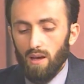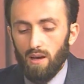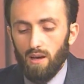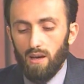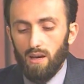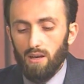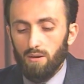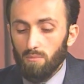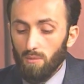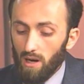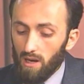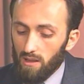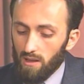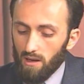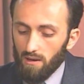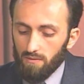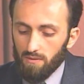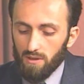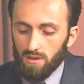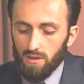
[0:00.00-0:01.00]
In my
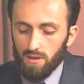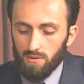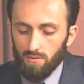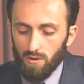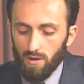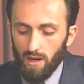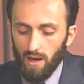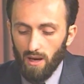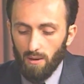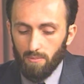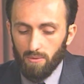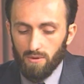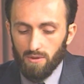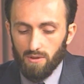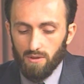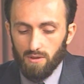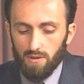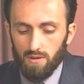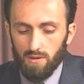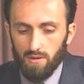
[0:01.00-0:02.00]
life, this is what
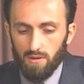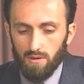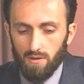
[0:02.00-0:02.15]
happens.